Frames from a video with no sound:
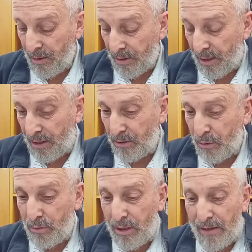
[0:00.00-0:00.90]
Okay,
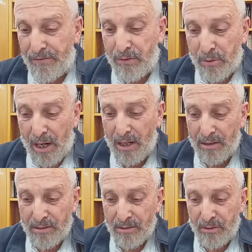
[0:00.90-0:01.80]
you love the Ra.
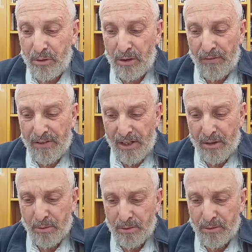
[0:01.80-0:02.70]
You love the
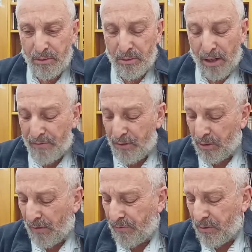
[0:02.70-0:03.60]
equal. You love
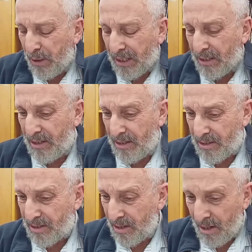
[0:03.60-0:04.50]
the
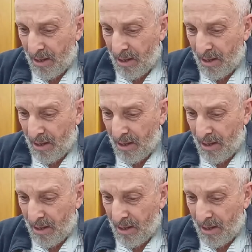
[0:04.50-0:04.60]
wickedness.